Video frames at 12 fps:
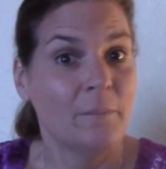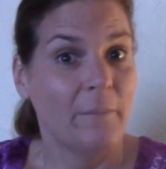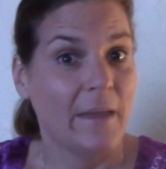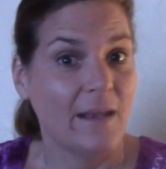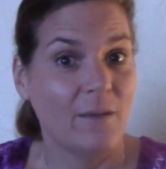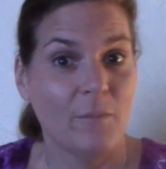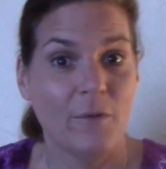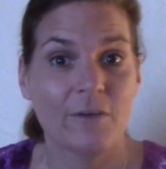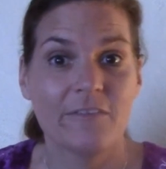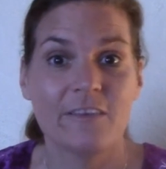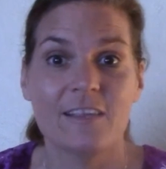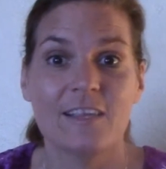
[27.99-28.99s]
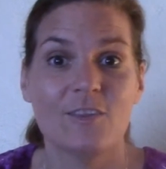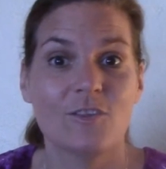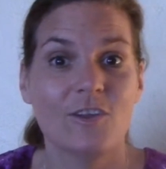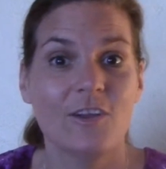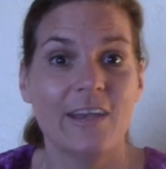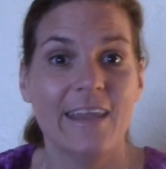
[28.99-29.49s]
Metamorphosis
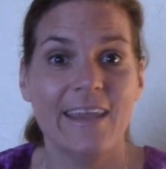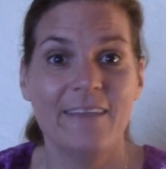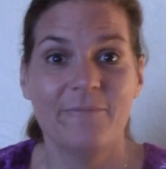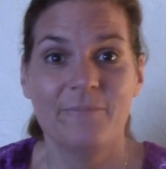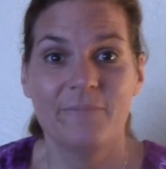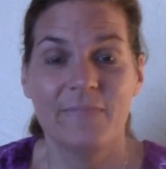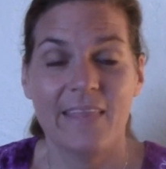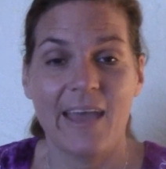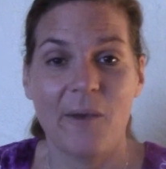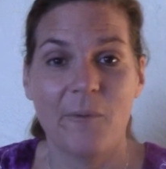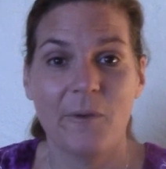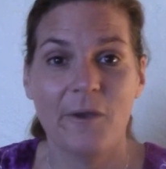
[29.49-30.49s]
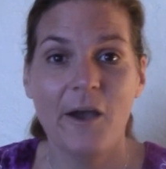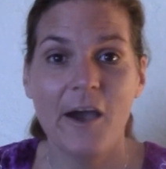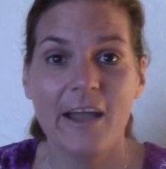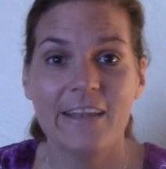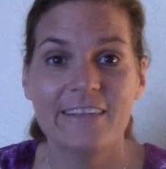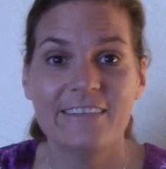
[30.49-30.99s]
journey that we're
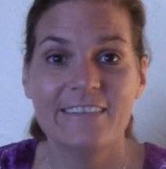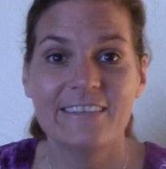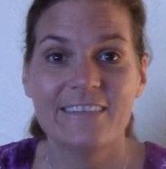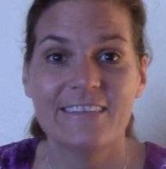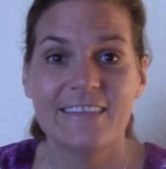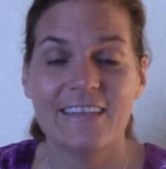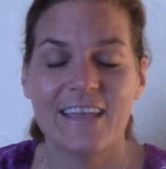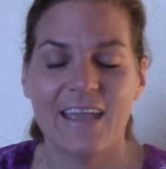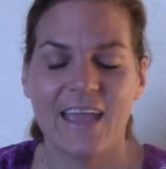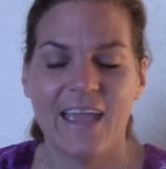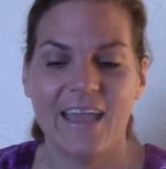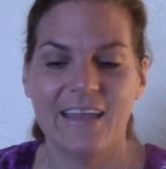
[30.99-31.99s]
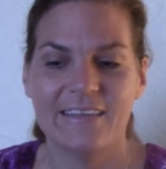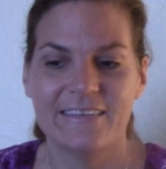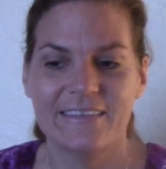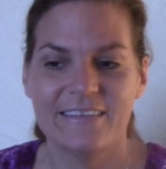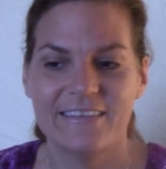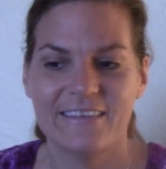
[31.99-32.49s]
on.
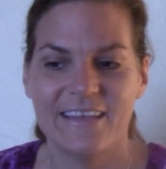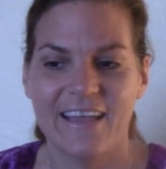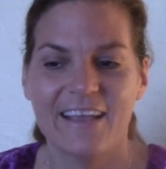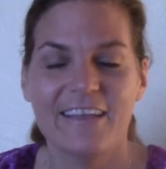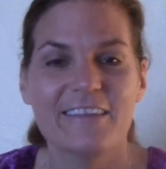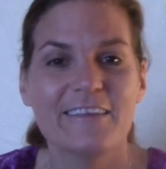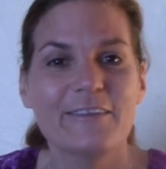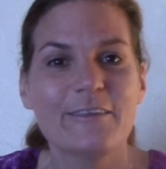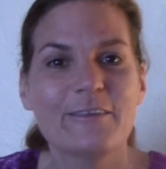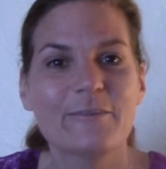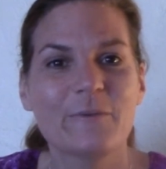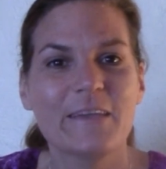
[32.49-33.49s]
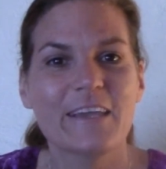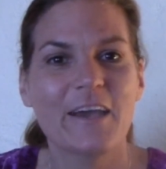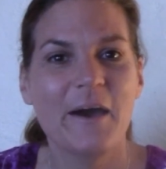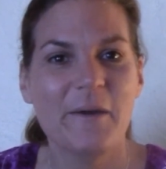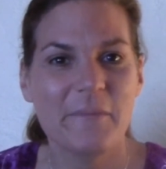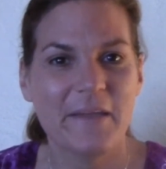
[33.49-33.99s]
And I got such a sweet
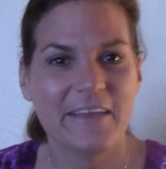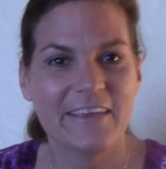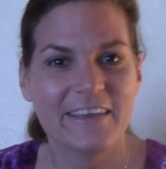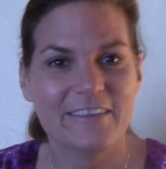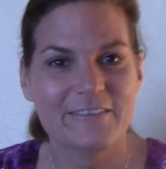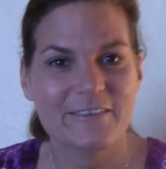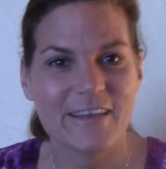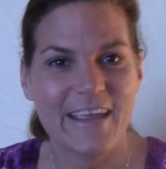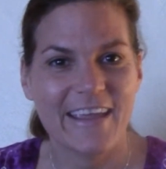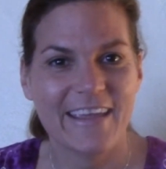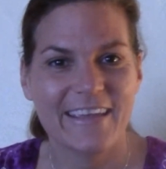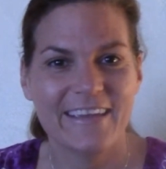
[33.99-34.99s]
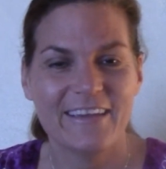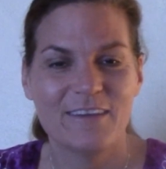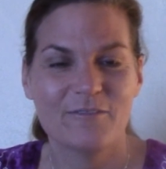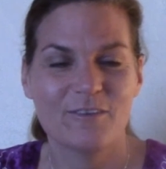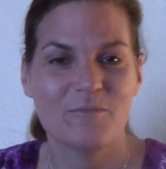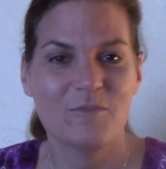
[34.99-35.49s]
comment yesterday
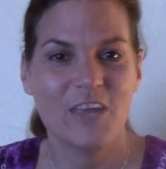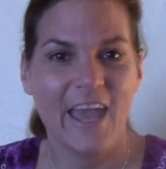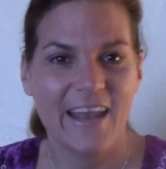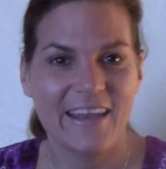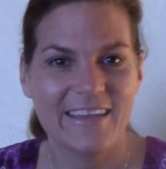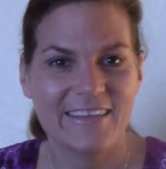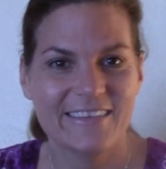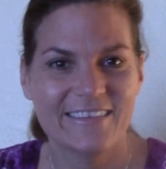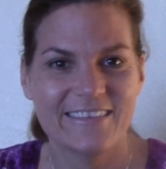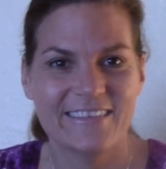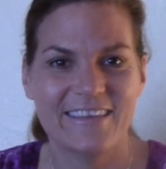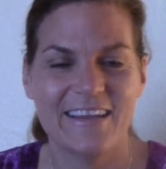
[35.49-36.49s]
from Janet.